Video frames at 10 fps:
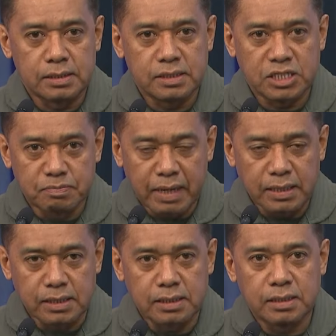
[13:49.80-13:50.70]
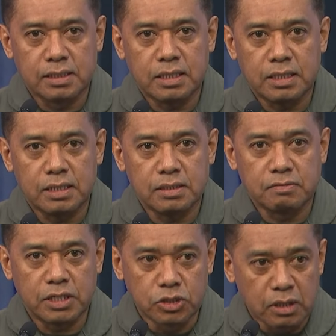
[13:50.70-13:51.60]
dismantle the
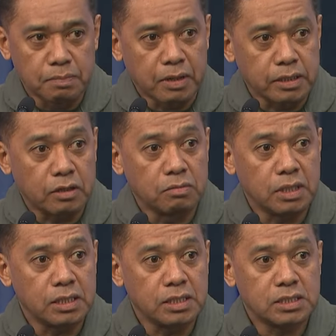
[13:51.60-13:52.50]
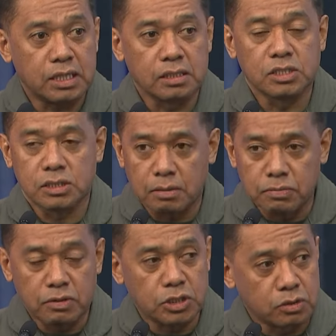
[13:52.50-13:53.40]
regional party committees and the
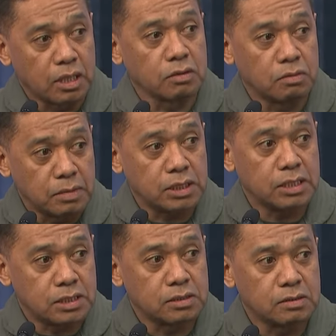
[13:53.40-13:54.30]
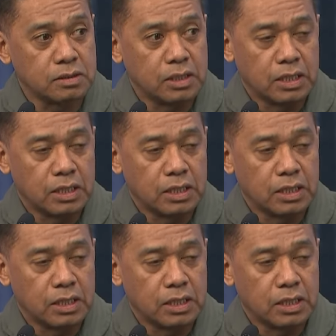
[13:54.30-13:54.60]
sub-regional committees. No?